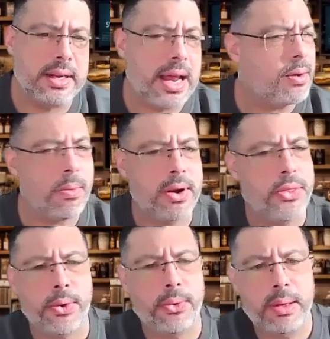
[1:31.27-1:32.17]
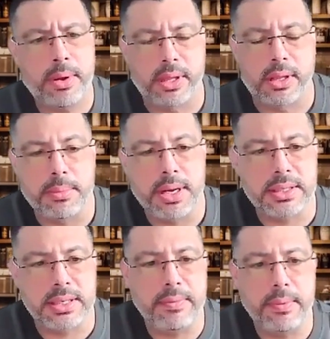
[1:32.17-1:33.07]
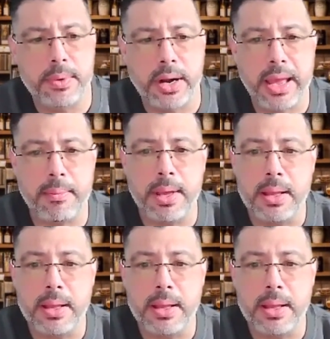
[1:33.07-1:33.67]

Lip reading: And I don't want to throw them under the bus and give them their name,